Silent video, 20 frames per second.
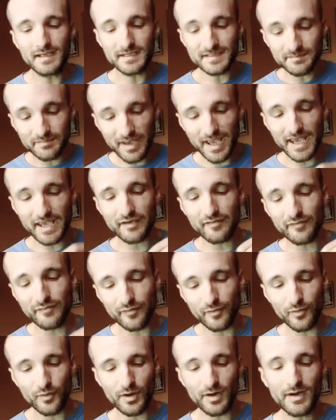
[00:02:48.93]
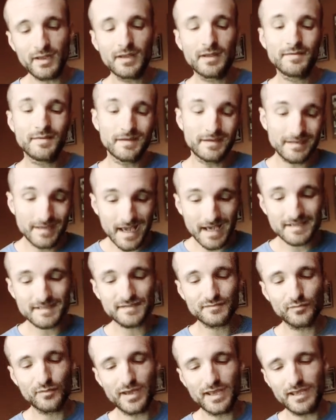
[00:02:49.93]
is paying for the
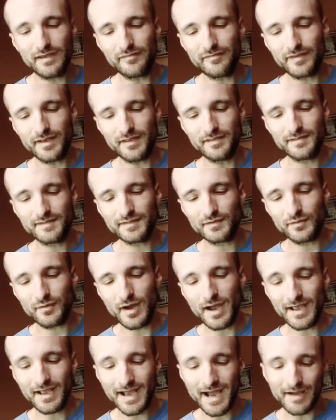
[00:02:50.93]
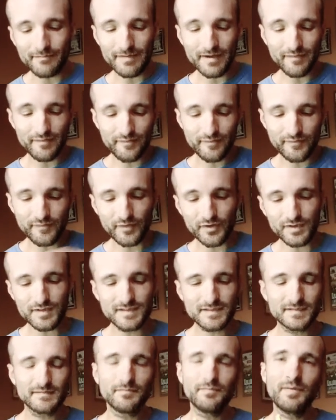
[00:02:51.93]
next wave. And so I got my
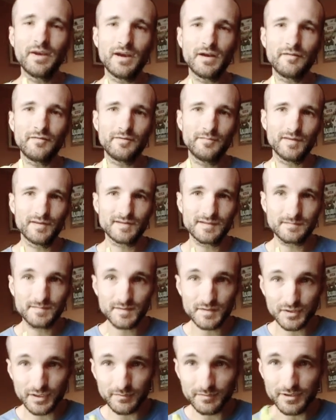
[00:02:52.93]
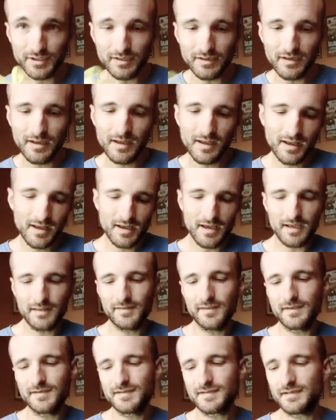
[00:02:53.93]
first pair from the subscription,
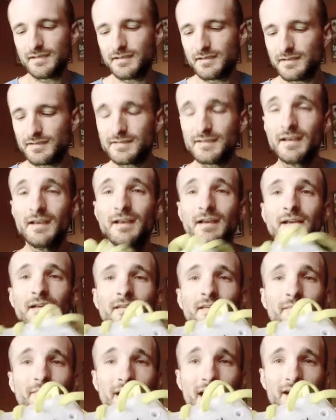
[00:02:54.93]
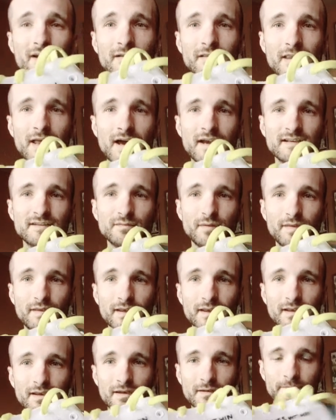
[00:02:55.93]
and this is The Battle Lies
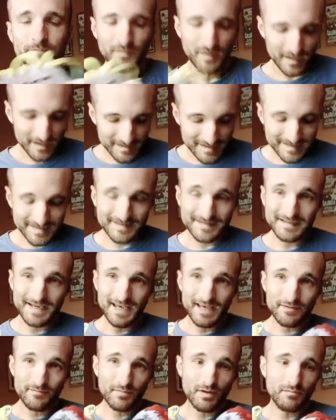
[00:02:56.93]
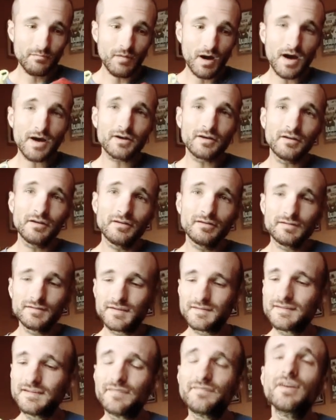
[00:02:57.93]
Within. Same model,
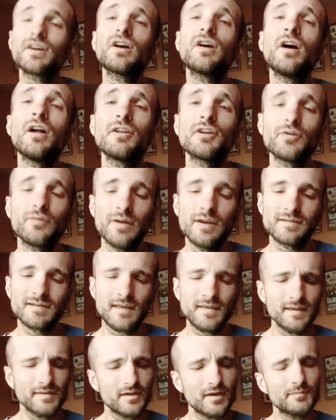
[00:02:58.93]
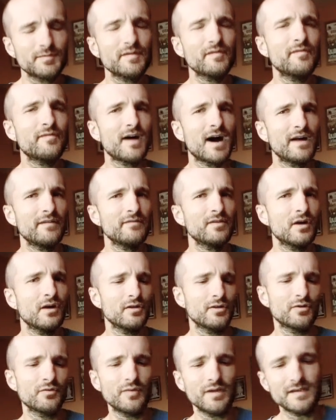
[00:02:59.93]
just different colorways. I think they're up to five
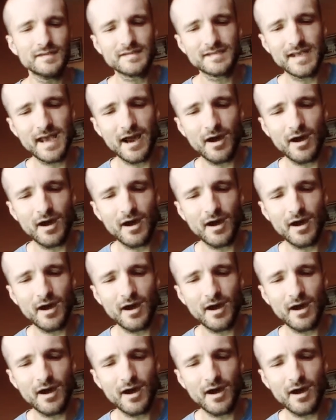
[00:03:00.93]
colorways